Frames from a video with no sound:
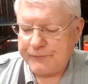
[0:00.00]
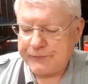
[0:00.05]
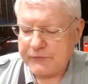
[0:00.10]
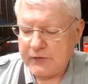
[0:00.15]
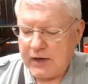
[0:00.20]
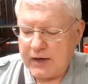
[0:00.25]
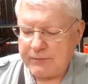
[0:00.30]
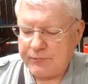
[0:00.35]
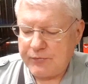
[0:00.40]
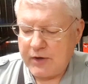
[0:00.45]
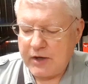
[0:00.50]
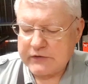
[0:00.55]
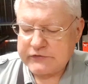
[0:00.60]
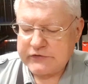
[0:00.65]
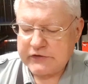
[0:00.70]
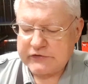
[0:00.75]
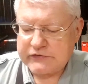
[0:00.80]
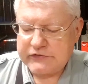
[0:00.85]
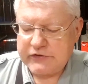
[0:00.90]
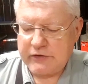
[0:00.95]
I
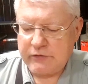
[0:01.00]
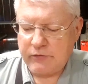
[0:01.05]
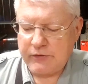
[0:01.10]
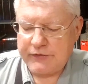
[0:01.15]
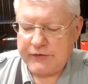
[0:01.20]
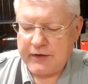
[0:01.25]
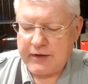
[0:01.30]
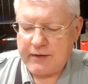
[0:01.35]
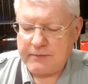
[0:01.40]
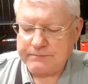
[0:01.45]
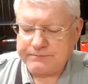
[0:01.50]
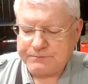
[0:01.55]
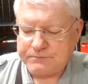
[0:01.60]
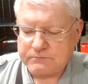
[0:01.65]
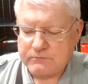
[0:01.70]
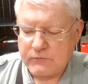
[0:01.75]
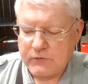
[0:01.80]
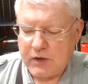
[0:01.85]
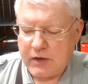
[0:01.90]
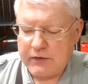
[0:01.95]
processed it with
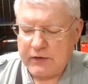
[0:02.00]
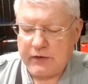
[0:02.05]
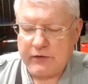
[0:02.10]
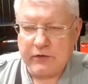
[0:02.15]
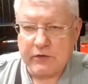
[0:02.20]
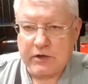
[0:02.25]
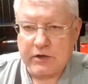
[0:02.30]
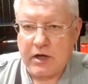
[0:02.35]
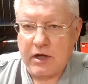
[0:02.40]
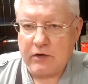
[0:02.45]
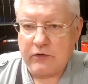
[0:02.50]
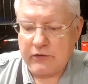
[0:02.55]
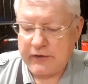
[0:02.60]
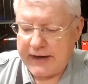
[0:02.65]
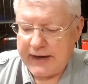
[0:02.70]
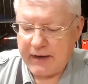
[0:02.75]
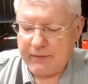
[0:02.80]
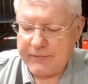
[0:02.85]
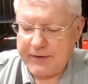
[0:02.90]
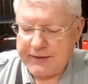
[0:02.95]
another color
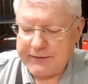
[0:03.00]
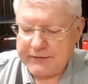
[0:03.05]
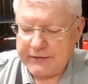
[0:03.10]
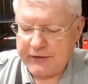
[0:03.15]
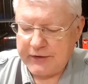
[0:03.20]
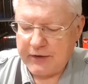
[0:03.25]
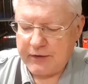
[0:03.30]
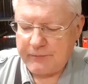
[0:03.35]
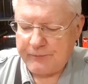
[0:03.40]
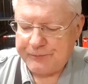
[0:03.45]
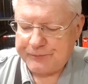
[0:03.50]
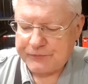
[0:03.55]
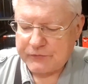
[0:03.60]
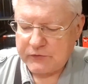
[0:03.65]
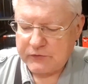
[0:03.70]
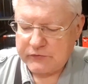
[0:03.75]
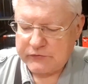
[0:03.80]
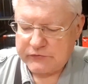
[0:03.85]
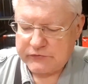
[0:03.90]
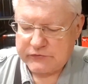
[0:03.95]
gambit, you know,
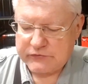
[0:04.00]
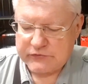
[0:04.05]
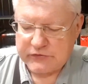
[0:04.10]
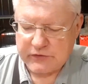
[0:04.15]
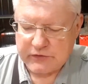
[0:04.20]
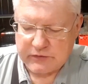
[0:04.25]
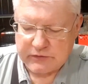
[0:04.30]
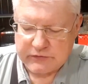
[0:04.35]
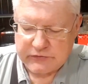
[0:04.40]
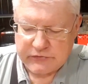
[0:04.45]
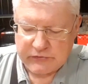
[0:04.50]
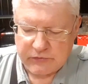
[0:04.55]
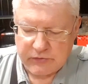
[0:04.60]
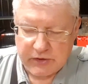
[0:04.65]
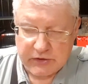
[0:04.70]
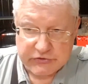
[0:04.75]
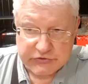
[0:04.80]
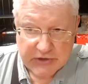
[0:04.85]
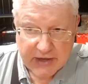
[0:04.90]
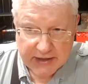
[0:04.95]
to
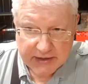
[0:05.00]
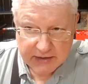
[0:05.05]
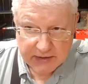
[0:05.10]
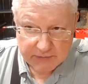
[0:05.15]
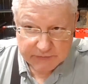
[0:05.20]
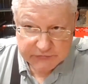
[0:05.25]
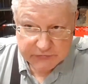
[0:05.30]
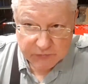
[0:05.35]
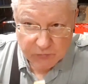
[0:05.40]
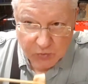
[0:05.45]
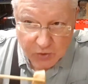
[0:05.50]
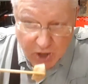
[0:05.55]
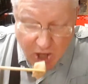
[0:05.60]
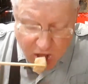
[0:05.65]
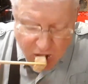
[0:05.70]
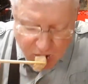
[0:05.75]
jack it up some more.